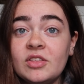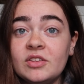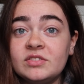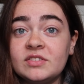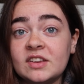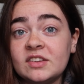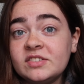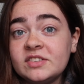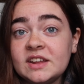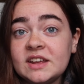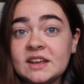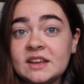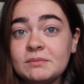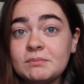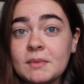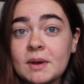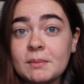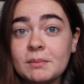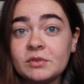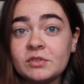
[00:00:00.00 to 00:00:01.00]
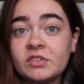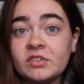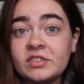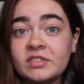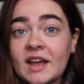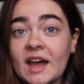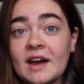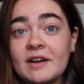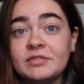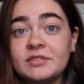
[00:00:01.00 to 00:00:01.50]
Disney members of
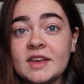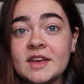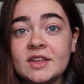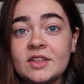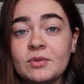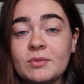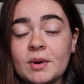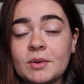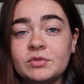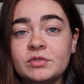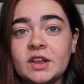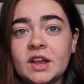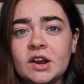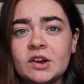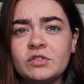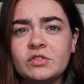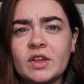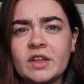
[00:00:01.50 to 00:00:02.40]
staff take them upstairs,